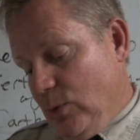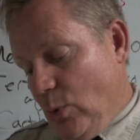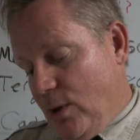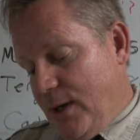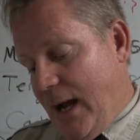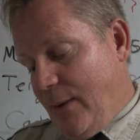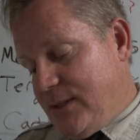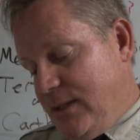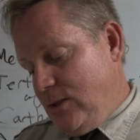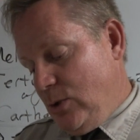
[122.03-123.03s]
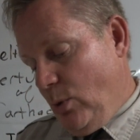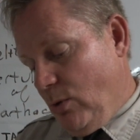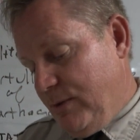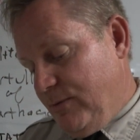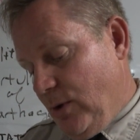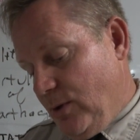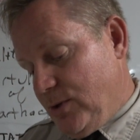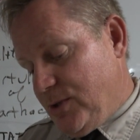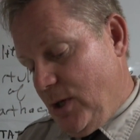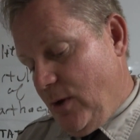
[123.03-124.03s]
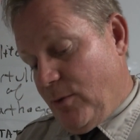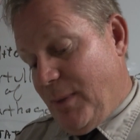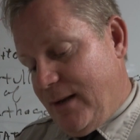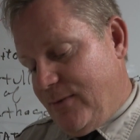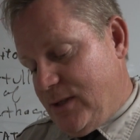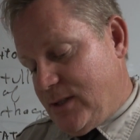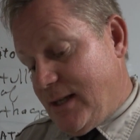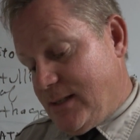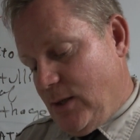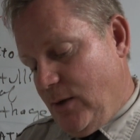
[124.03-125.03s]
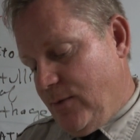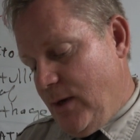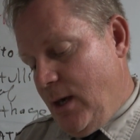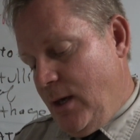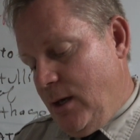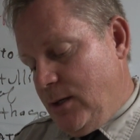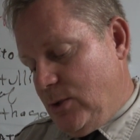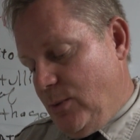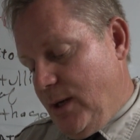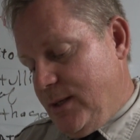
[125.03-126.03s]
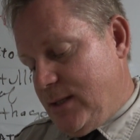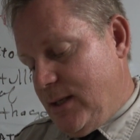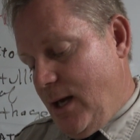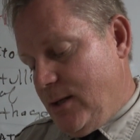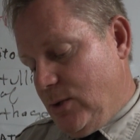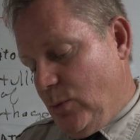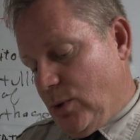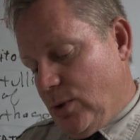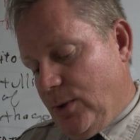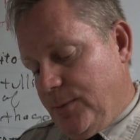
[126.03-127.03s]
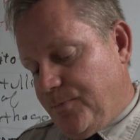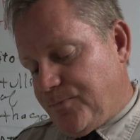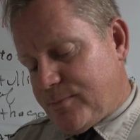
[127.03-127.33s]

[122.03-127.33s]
Lord, how is you will reveal yourself or manifest thyself unto us and not unto the world?